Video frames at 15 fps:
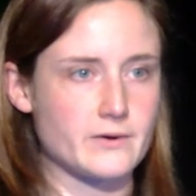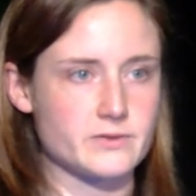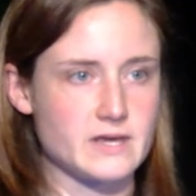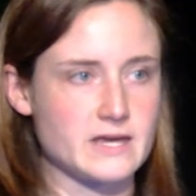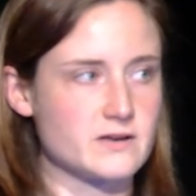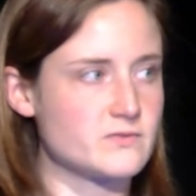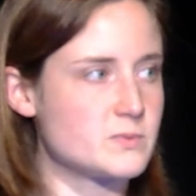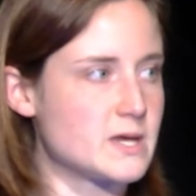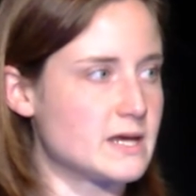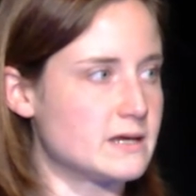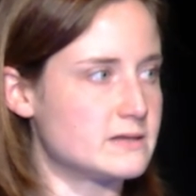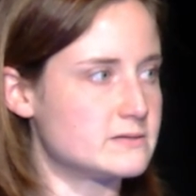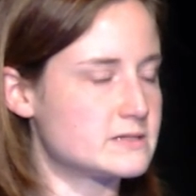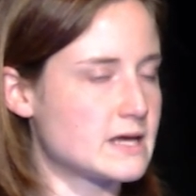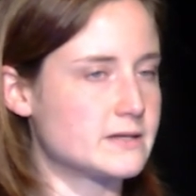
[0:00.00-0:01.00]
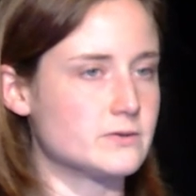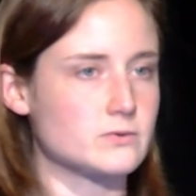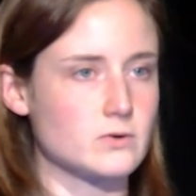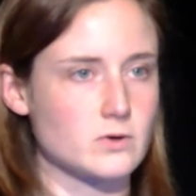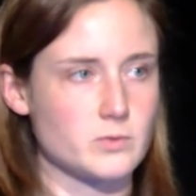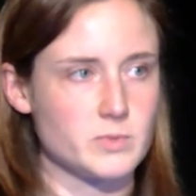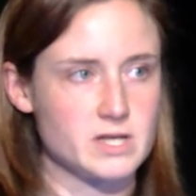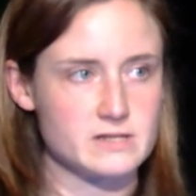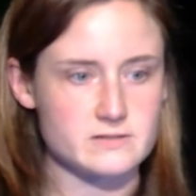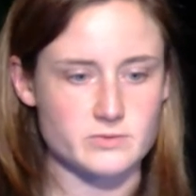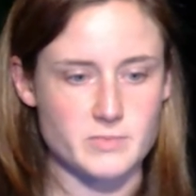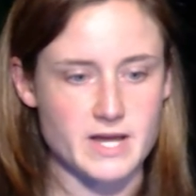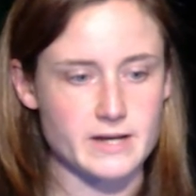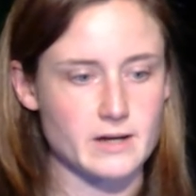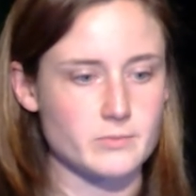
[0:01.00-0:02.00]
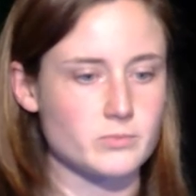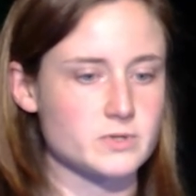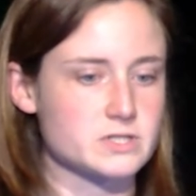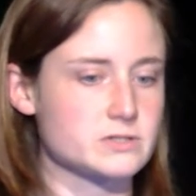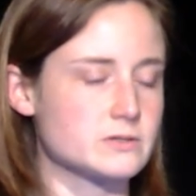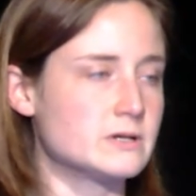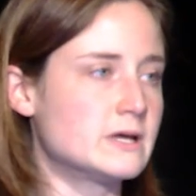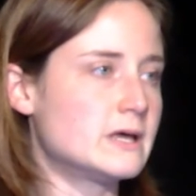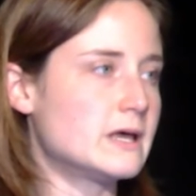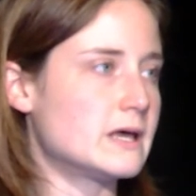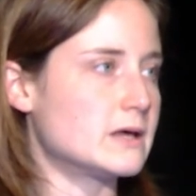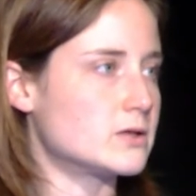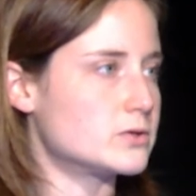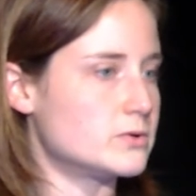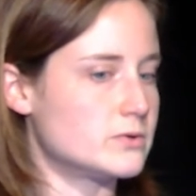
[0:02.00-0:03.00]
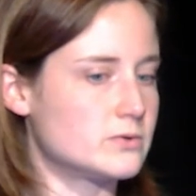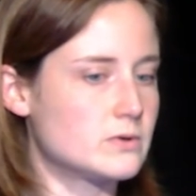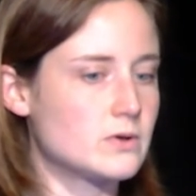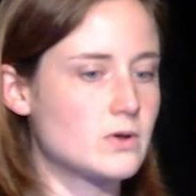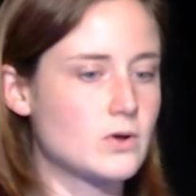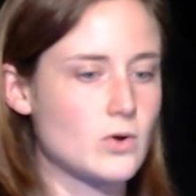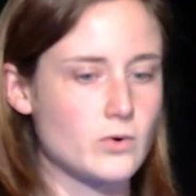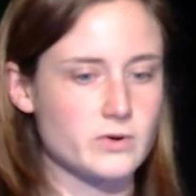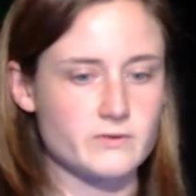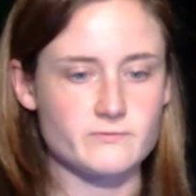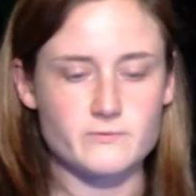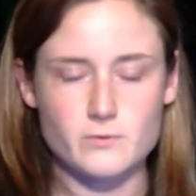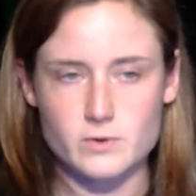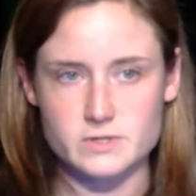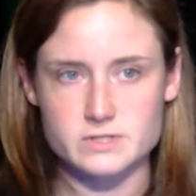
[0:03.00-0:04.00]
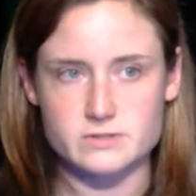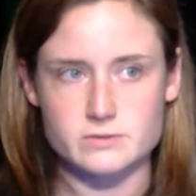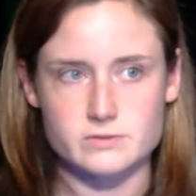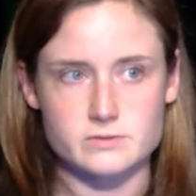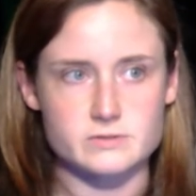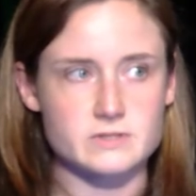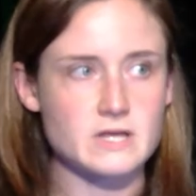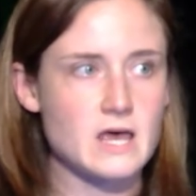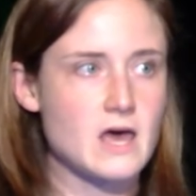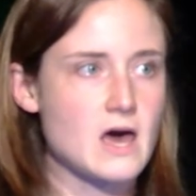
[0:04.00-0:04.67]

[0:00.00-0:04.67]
the NFPA technical committees are made up, which include code enforcers,